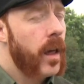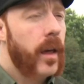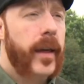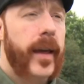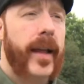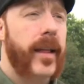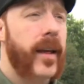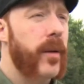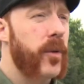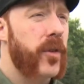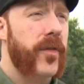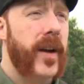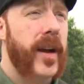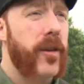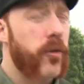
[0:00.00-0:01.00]
yeah it
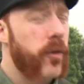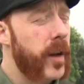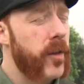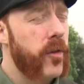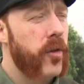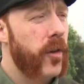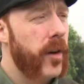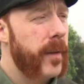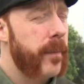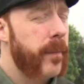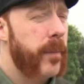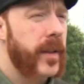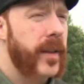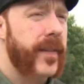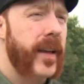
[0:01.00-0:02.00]
was a very strange time
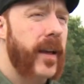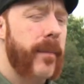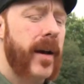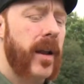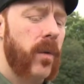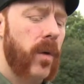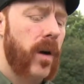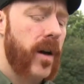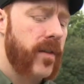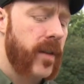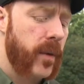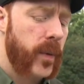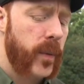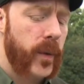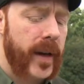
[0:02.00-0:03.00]
but the thing about it was
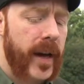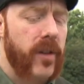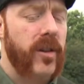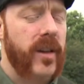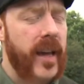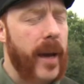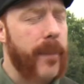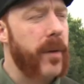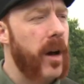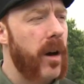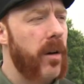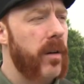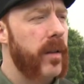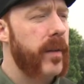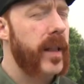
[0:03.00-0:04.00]
like we actually kept going